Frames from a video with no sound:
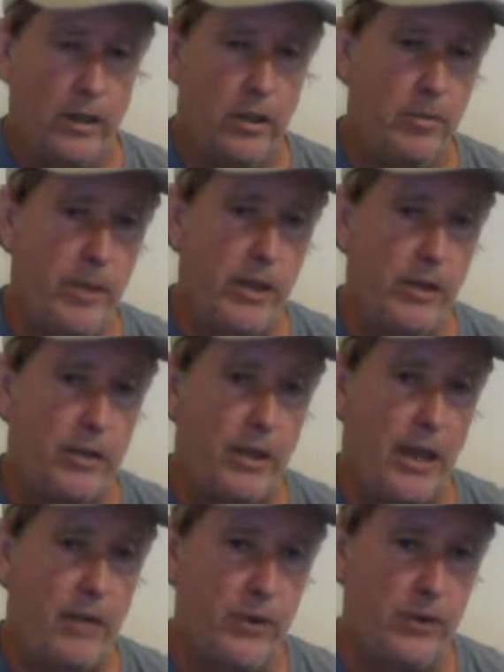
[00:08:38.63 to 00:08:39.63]
it could be
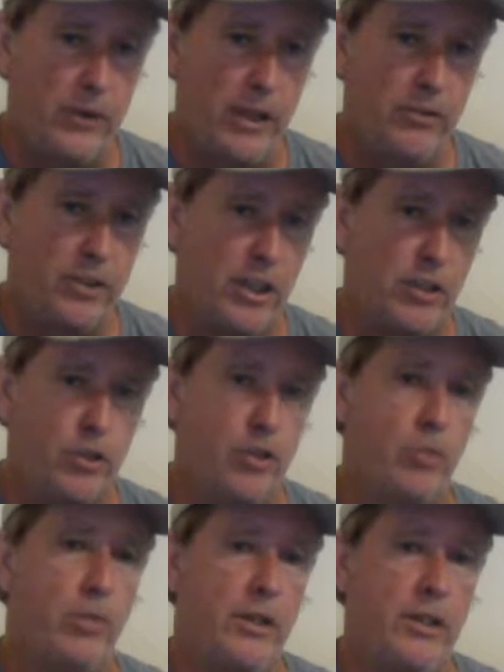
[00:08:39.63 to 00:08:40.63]
that they've
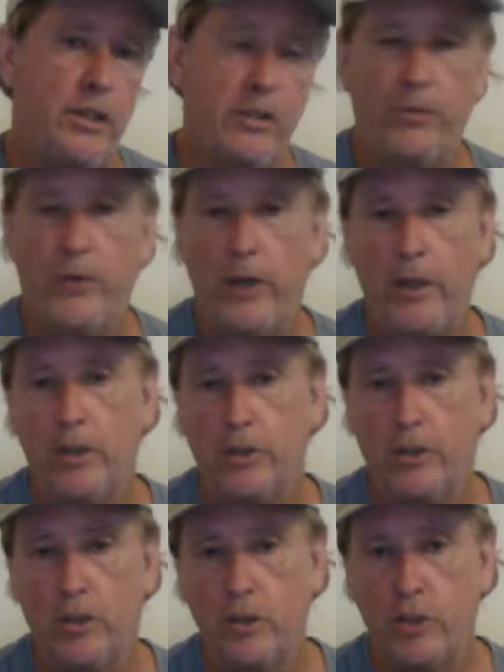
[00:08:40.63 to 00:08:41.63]
said that your book doesn't fit
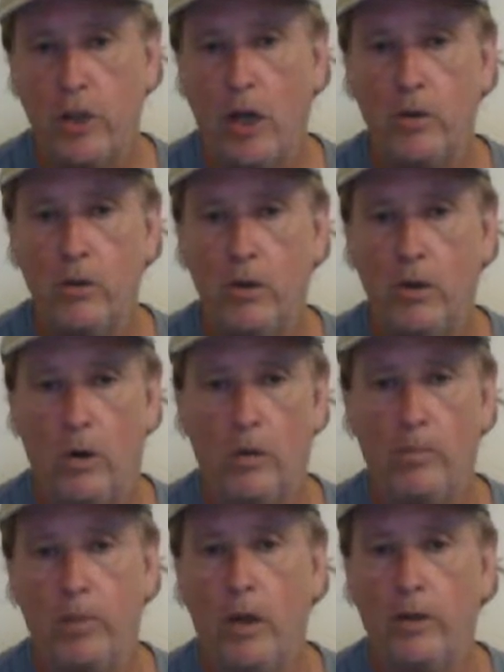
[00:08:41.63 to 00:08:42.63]
in a certain genre
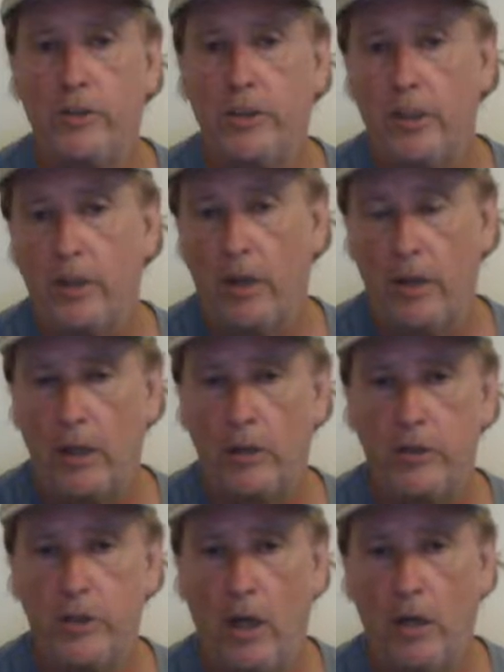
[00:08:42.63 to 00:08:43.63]
or it belongs in
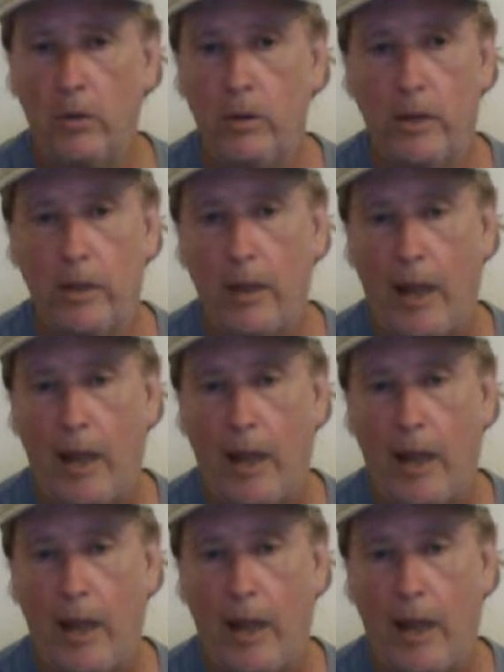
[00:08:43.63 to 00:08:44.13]
another genre,